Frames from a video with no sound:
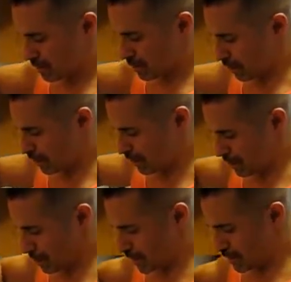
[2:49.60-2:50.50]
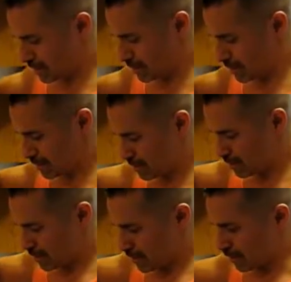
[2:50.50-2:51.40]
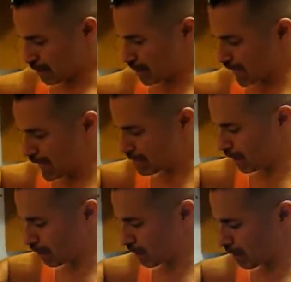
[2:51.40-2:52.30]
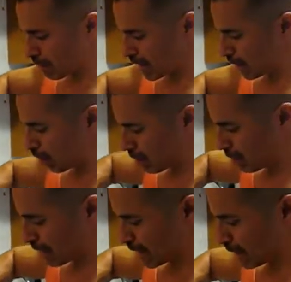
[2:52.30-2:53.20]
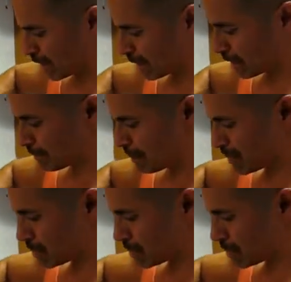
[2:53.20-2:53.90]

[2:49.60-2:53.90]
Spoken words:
All the ingredients. Now try to keep the avocado kind of like in big